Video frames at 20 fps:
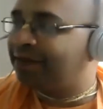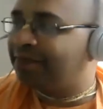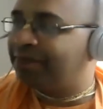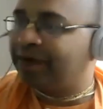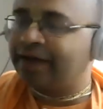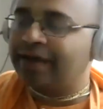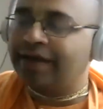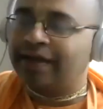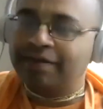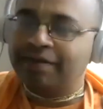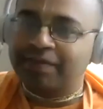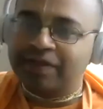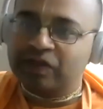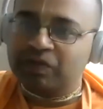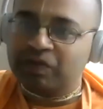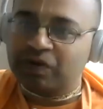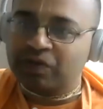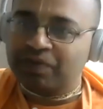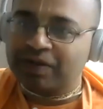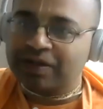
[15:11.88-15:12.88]
Beginning
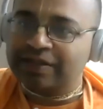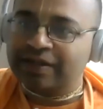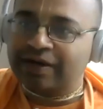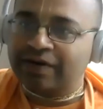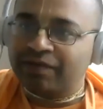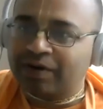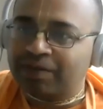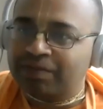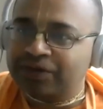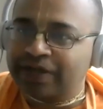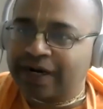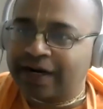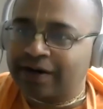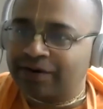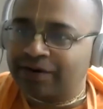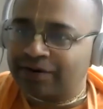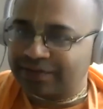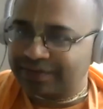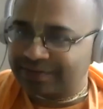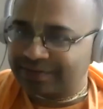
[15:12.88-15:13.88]
means Prabhupada said from
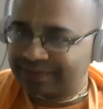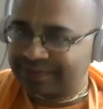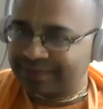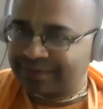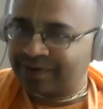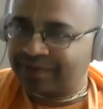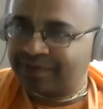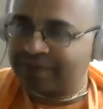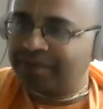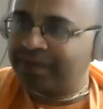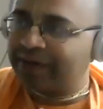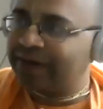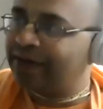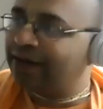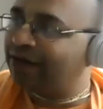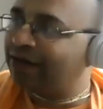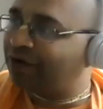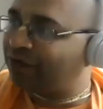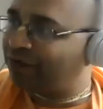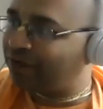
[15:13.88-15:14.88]
childhood, from the
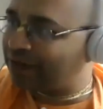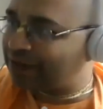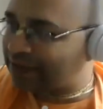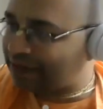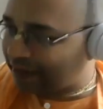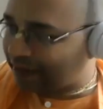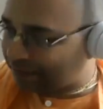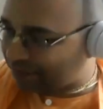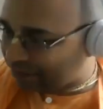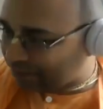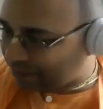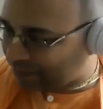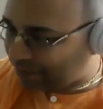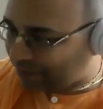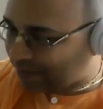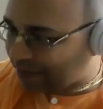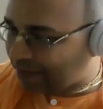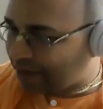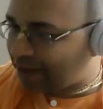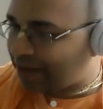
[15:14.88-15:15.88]
beginning of one's life.
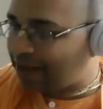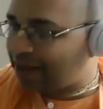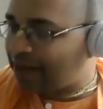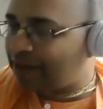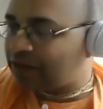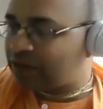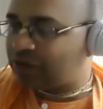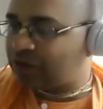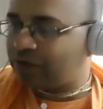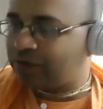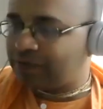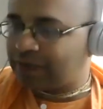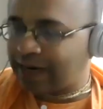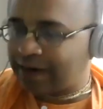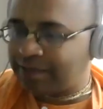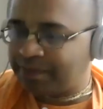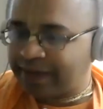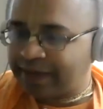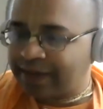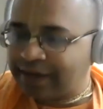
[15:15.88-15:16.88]
So
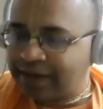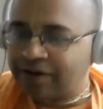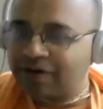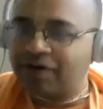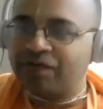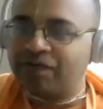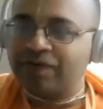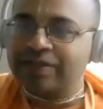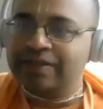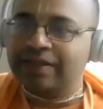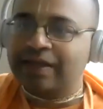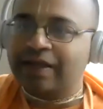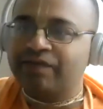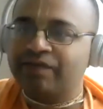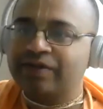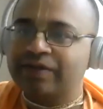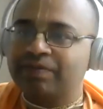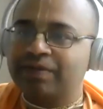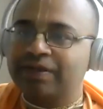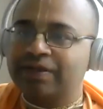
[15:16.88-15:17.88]
that beginning of one's
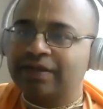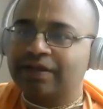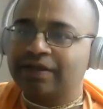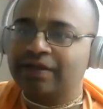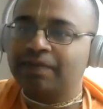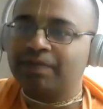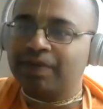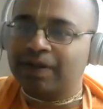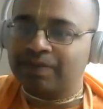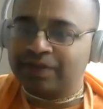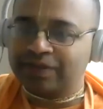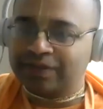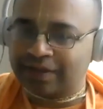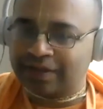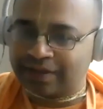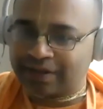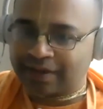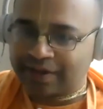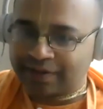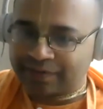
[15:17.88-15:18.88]
life is basically
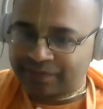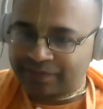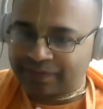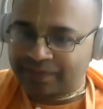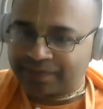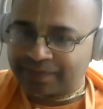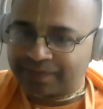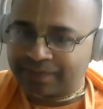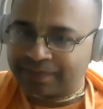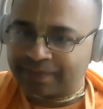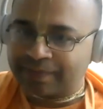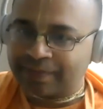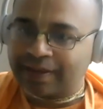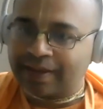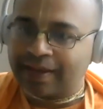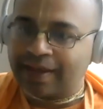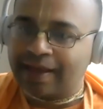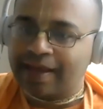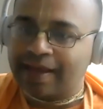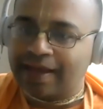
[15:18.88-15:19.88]
brahmachari life. Hmm?
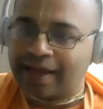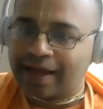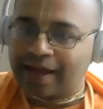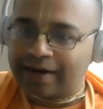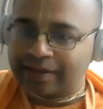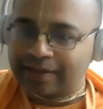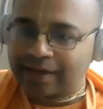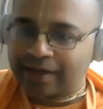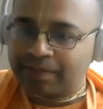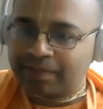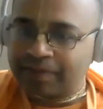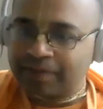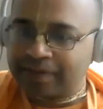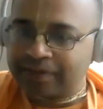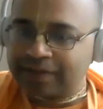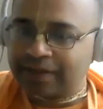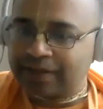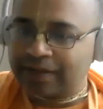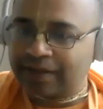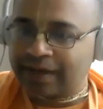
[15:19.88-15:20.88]
And in that
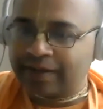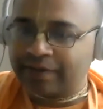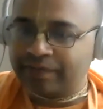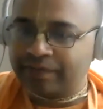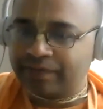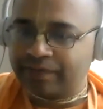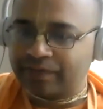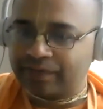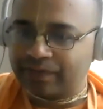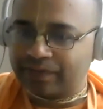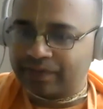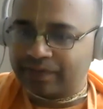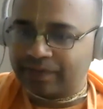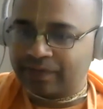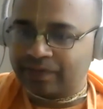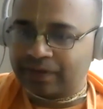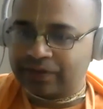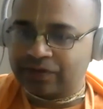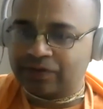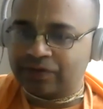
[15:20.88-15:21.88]
brahmachari life,
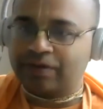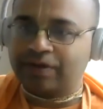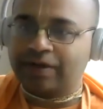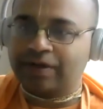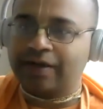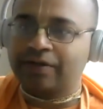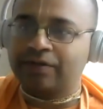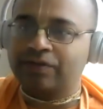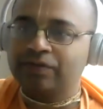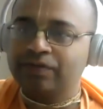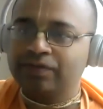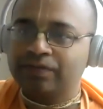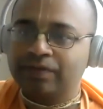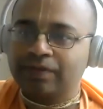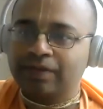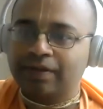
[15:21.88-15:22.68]
one should try to